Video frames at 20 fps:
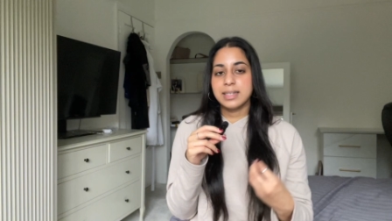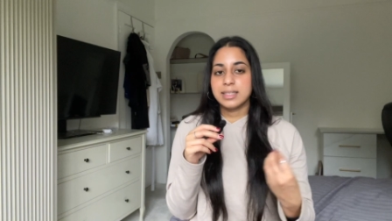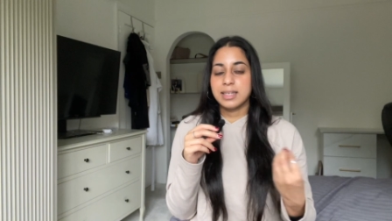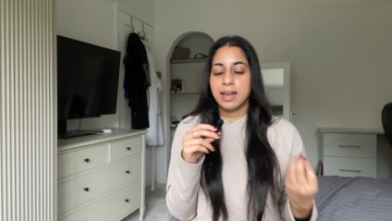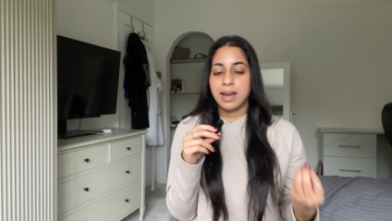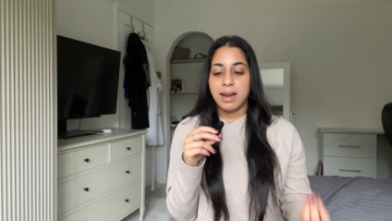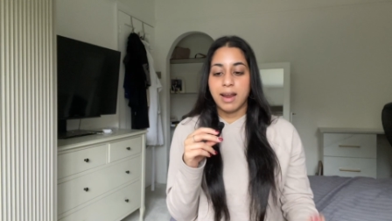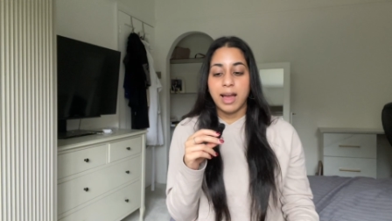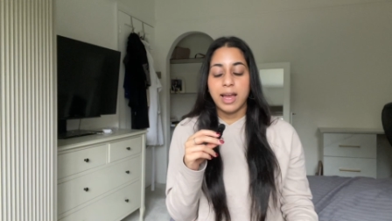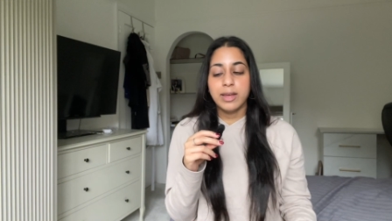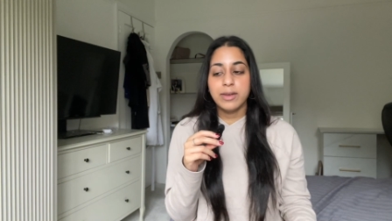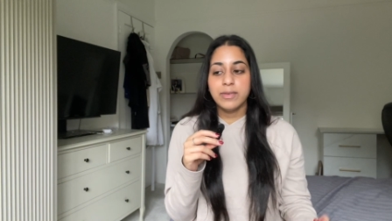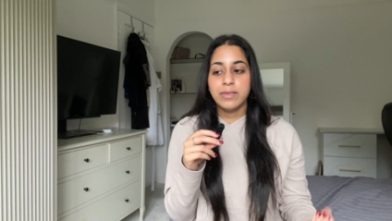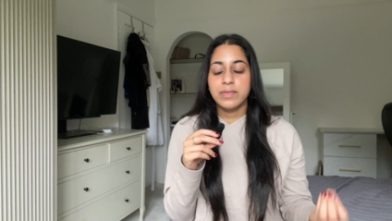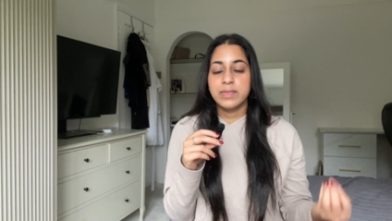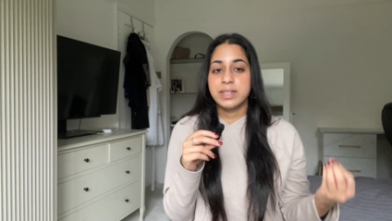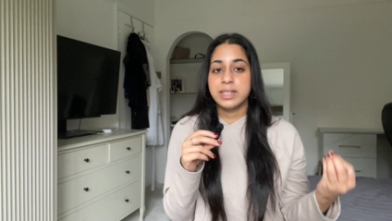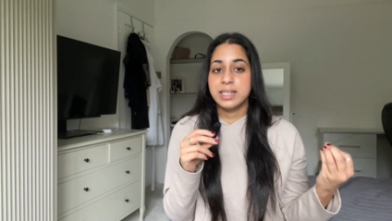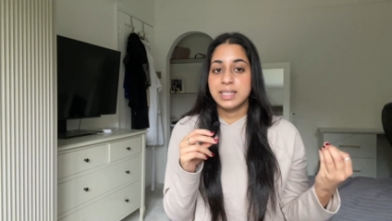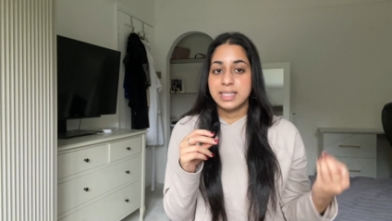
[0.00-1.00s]
to
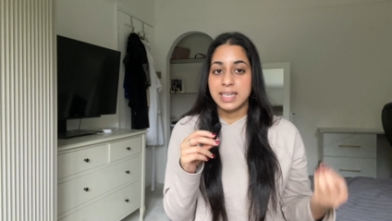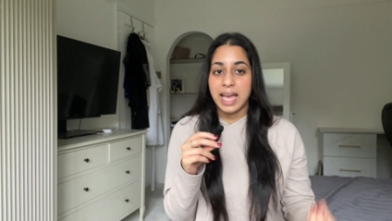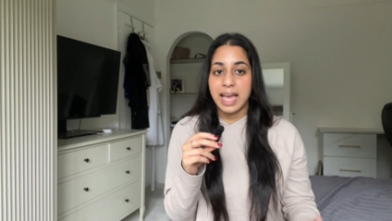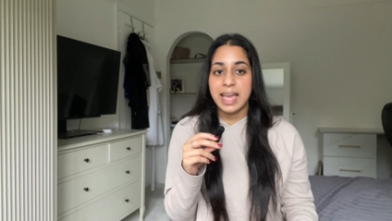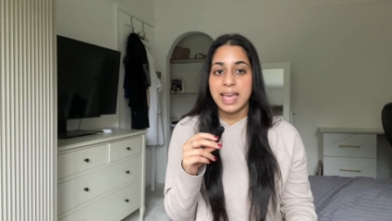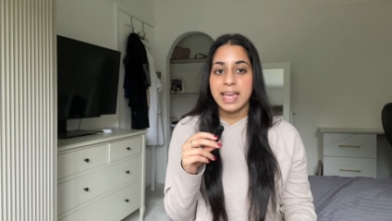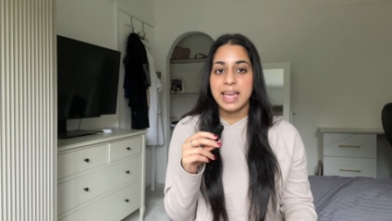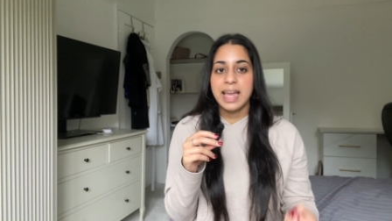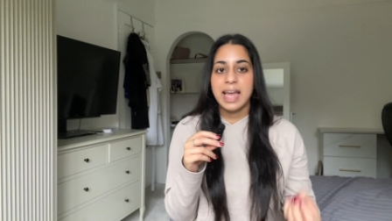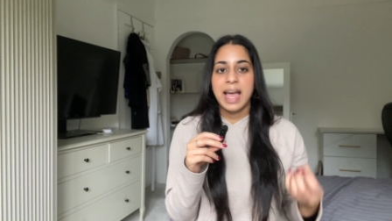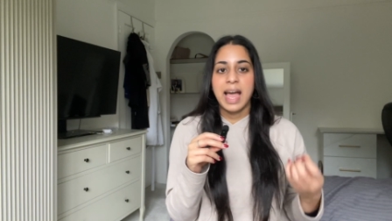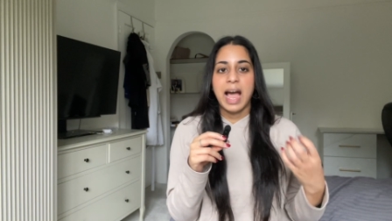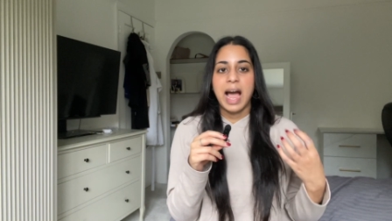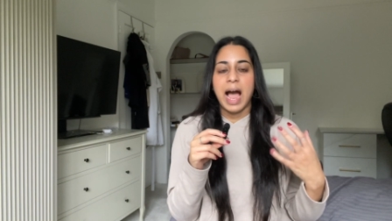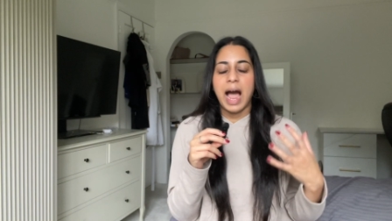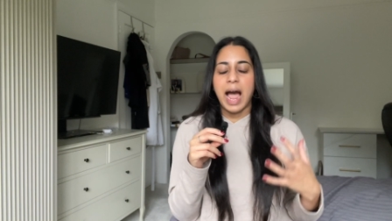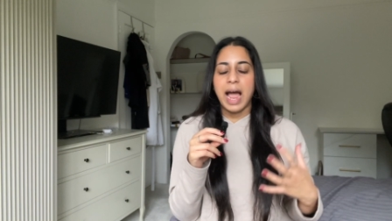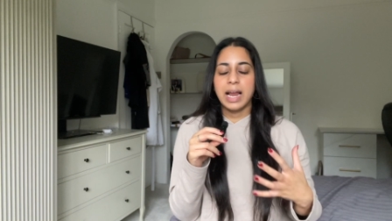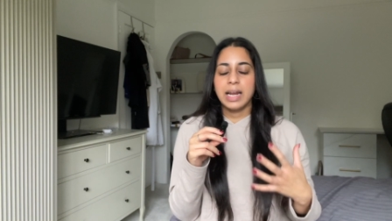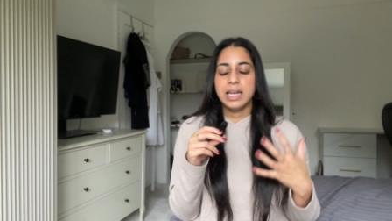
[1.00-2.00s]
life today
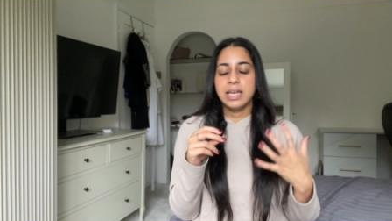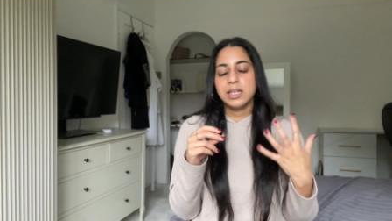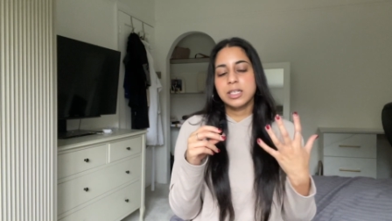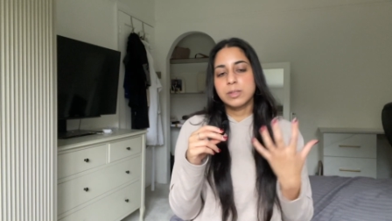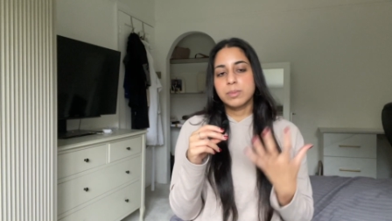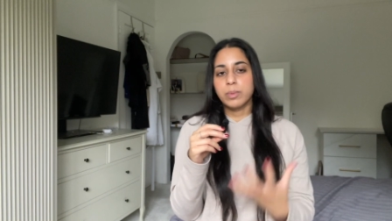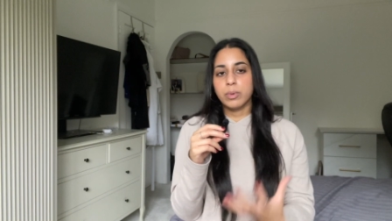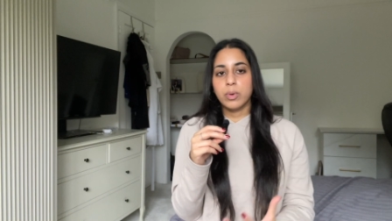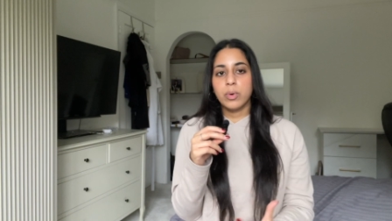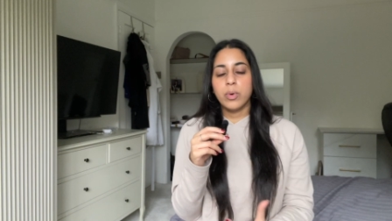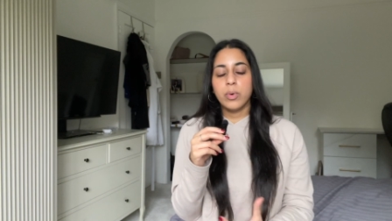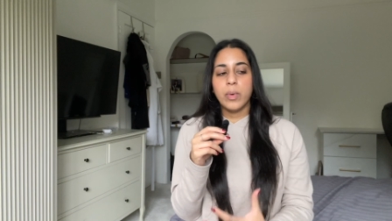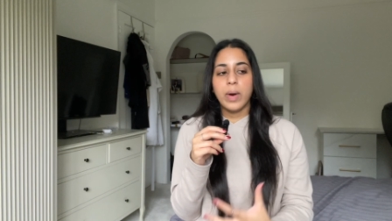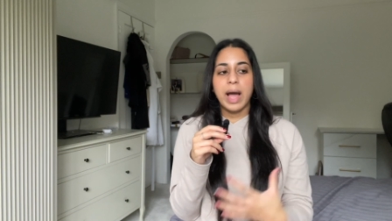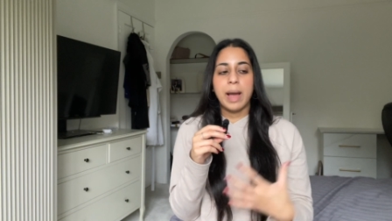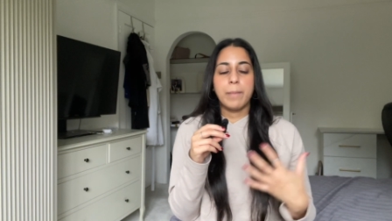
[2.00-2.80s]
and explore